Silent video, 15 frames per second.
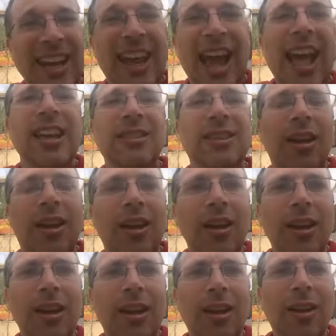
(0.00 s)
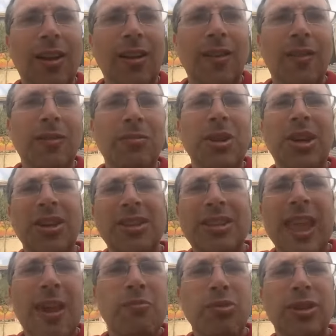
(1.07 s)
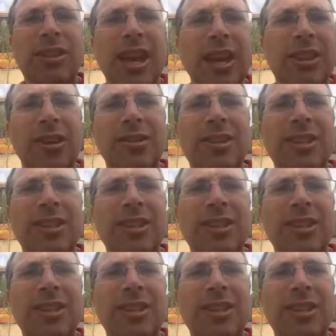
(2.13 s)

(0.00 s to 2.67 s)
Gaza, because they protect their